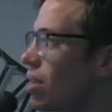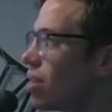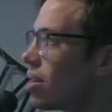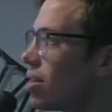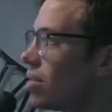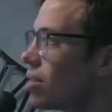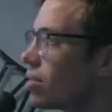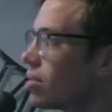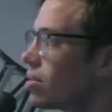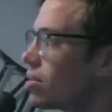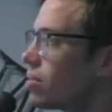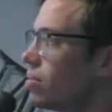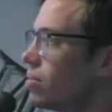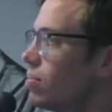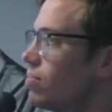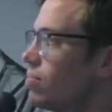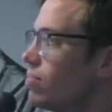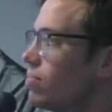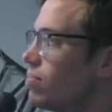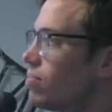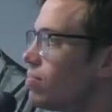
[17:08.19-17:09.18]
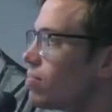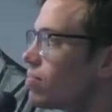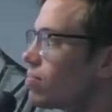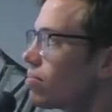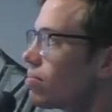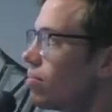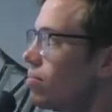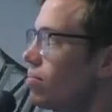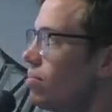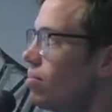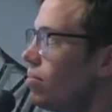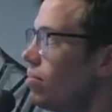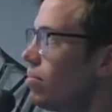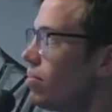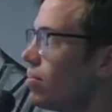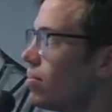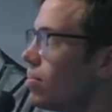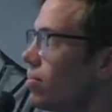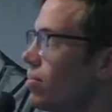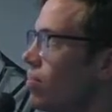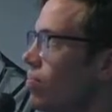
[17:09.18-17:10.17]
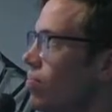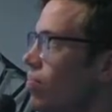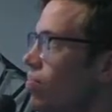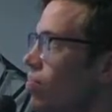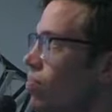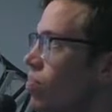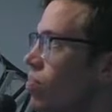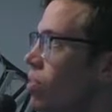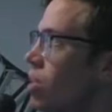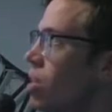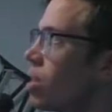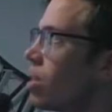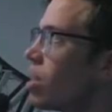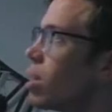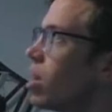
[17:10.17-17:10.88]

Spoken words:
(not speaking)